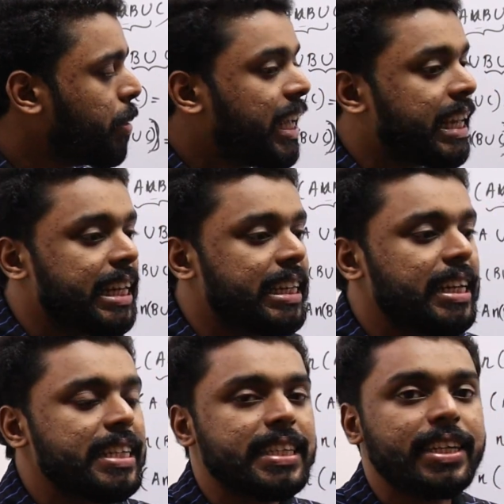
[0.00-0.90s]
B
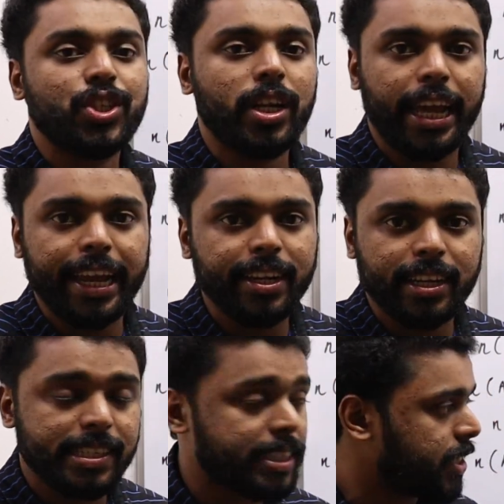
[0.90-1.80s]
intersection A
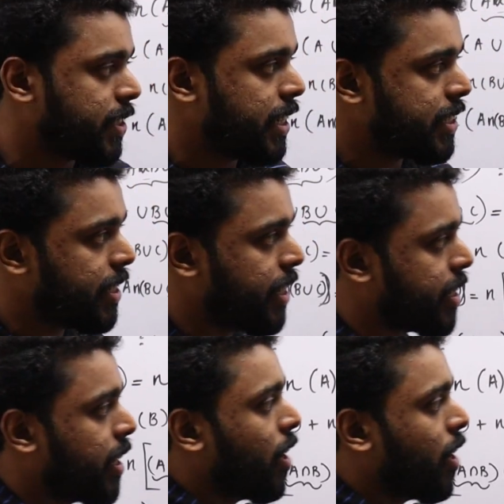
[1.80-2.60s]
intersection C, isn't it?